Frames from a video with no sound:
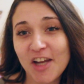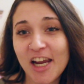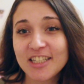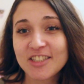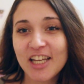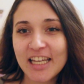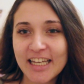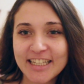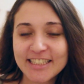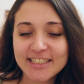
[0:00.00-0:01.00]
changed
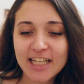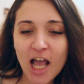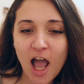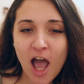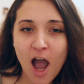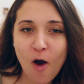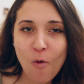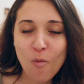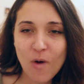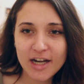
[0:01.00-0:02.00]
is
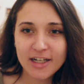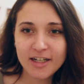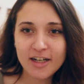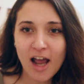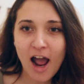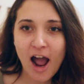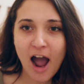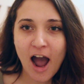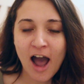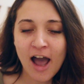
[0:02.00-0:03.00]
when
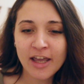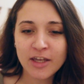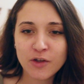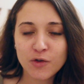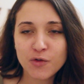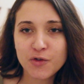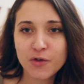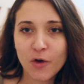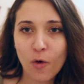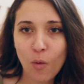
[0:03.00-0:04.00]
I used
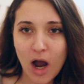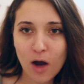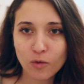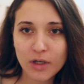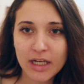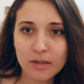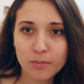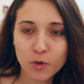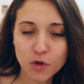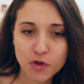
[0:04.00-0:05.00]
to go out in
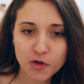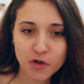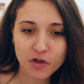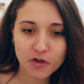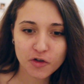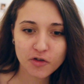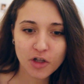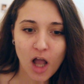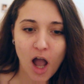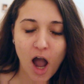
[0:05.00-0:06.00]
Portugal,
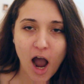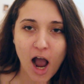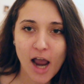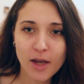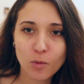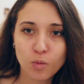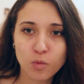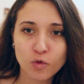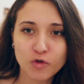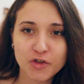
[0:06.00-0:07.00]
I
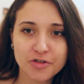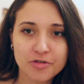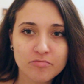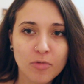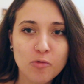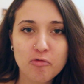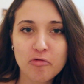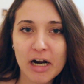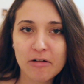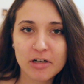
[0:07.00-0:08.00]
would
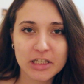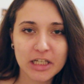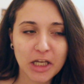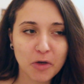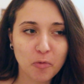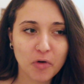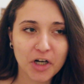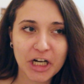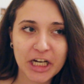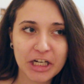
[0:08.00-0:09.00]
rarely
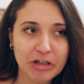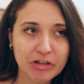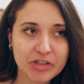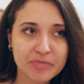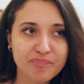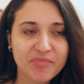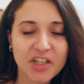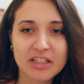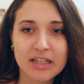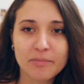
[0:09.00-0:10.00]
wear heels
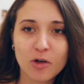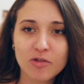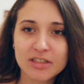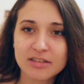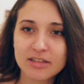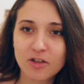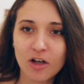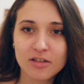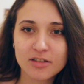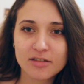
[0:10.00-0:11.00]
because I'm always the
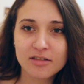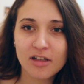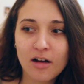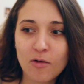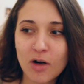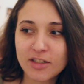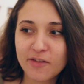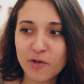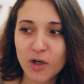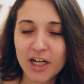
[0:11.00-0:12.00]
tallest around
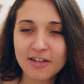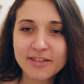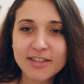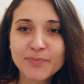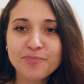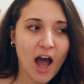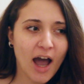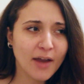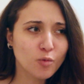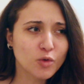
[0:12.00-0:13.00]
everyone else.
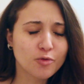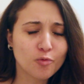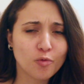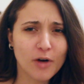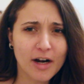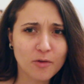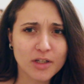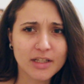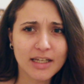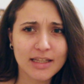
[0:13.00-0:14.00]
I would
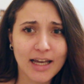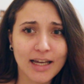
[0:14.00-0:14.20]
rarely,